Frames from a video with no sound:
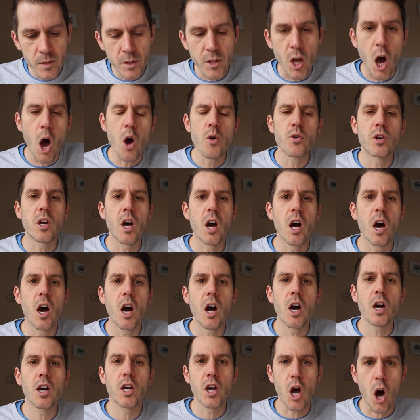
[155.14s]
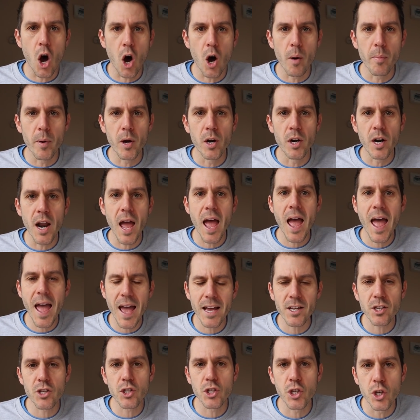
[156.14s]
the Hoka Carbon
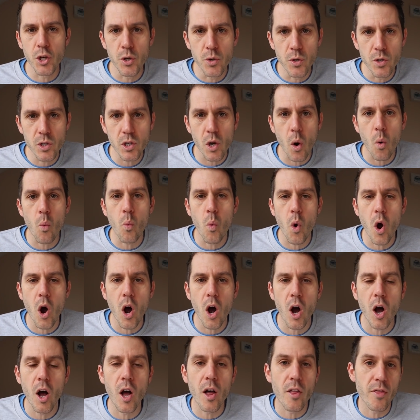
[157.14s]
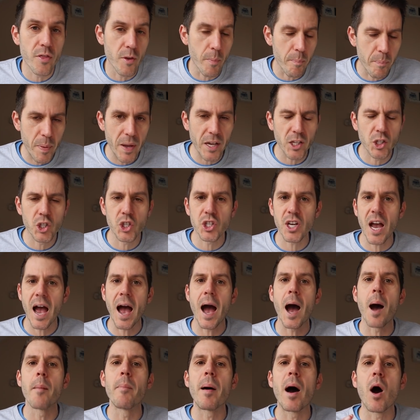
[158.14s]
X2s were the big
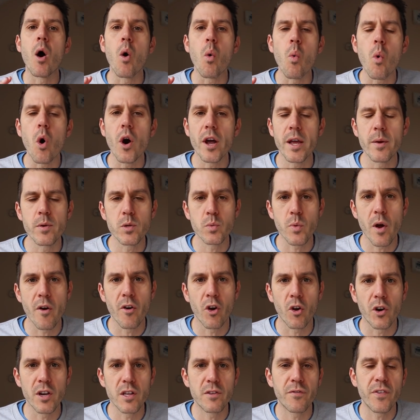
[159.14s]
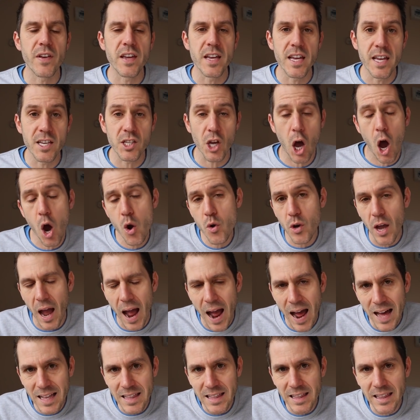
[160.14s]
chat about what he was wearing on his feet. He's a Hoka
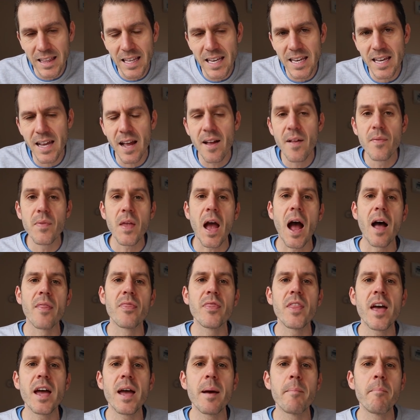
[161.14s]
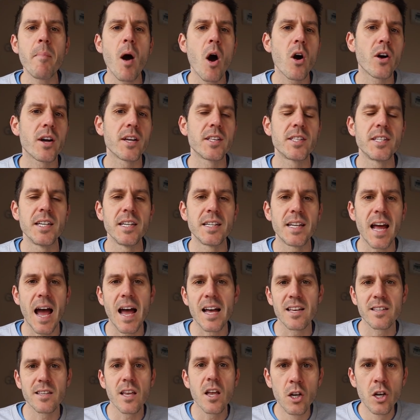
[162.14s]
athlete and they're marketed
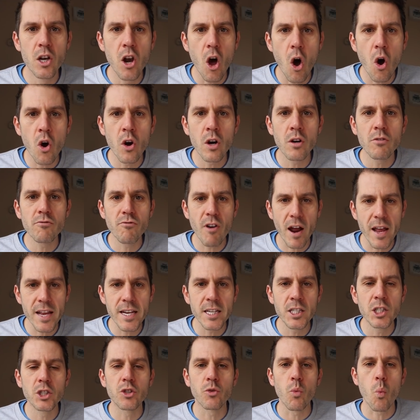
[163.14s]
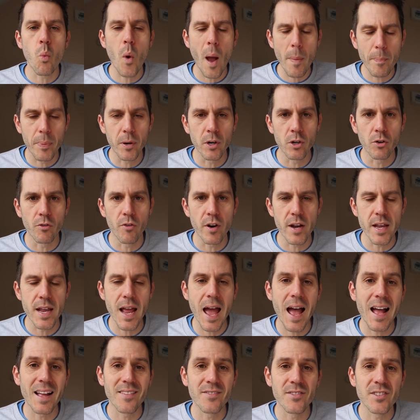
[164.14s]
as long-range weaponry,
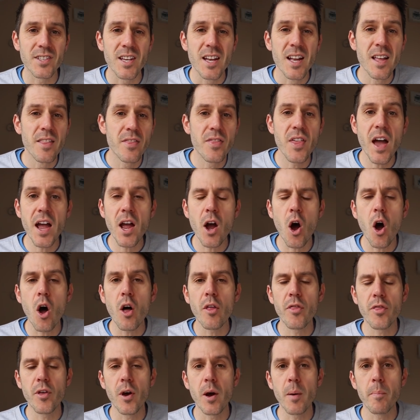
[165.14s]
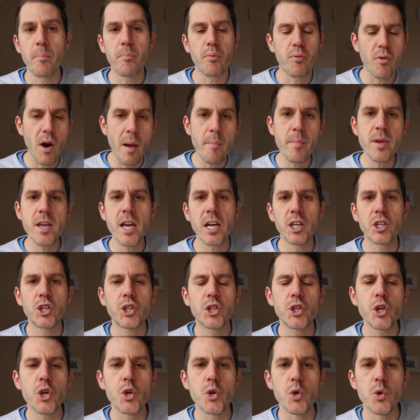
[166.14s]
and they are the premier
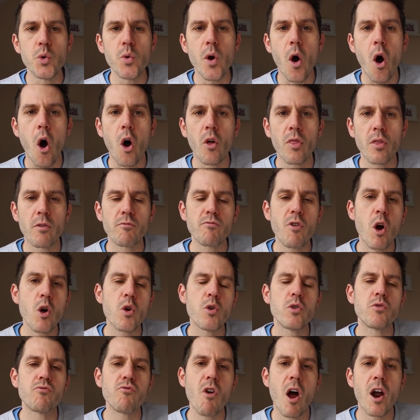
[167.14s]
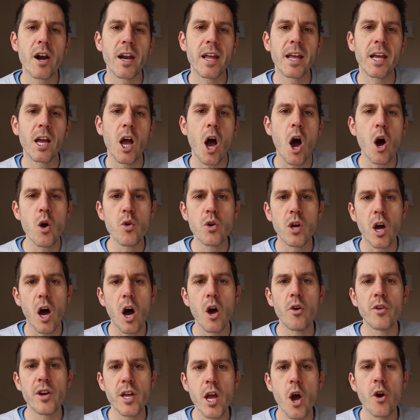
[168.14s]
shoe on the road-running Hoka
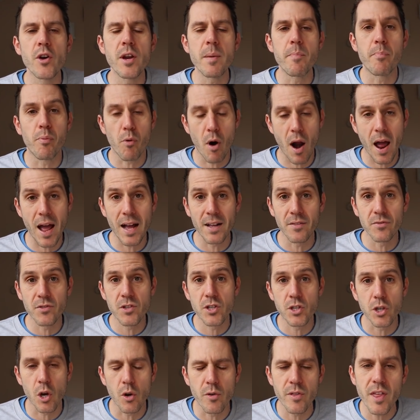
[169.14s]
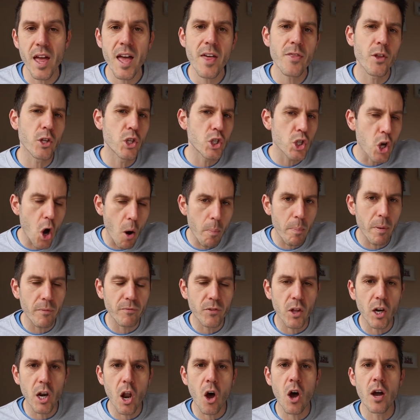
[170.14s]
One One brand. So they're the top
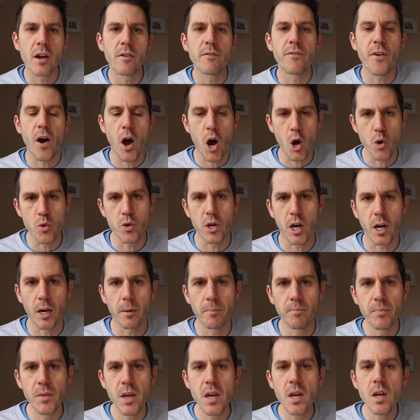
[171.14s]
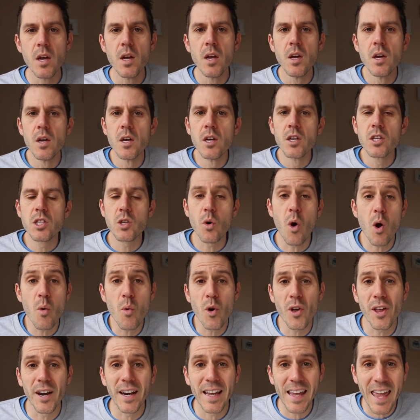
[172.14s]
of the line for Hoka. So I
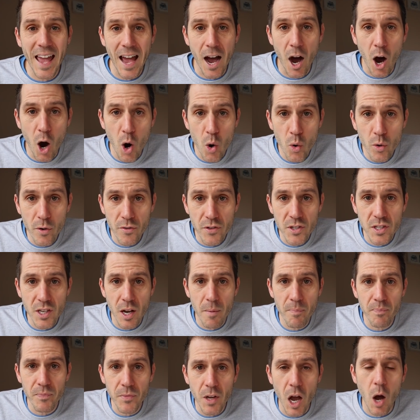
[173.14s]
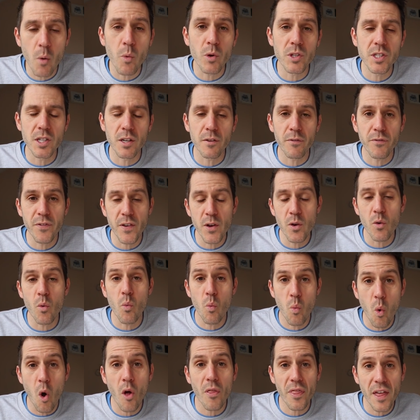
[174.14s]
wanted to get hold of some, I wanted to feel
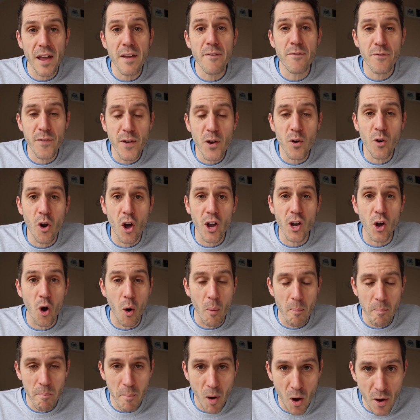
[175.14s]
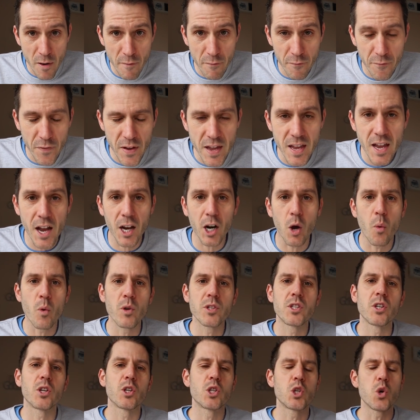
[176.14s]
what they feel like on my feet, and I
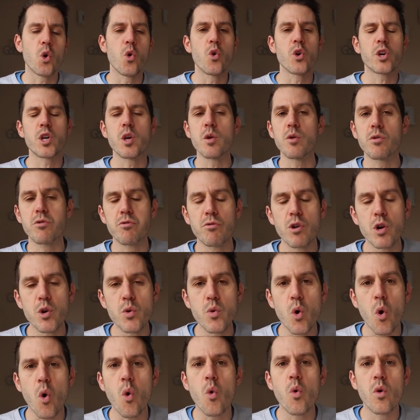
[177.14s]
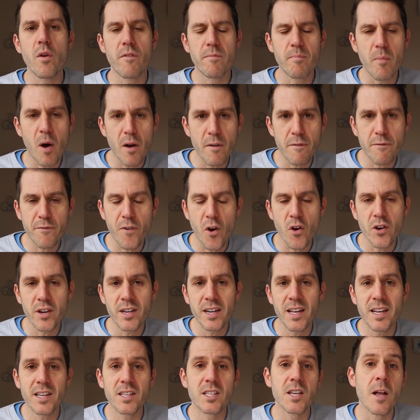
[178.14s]
wanted to talk you through all of my
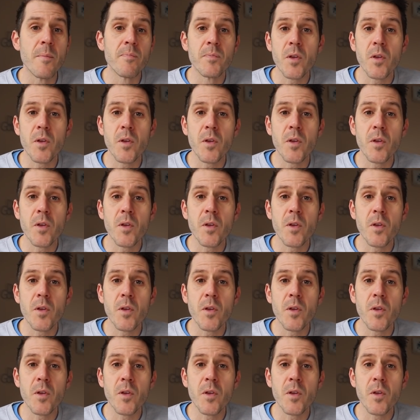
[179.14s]
findings.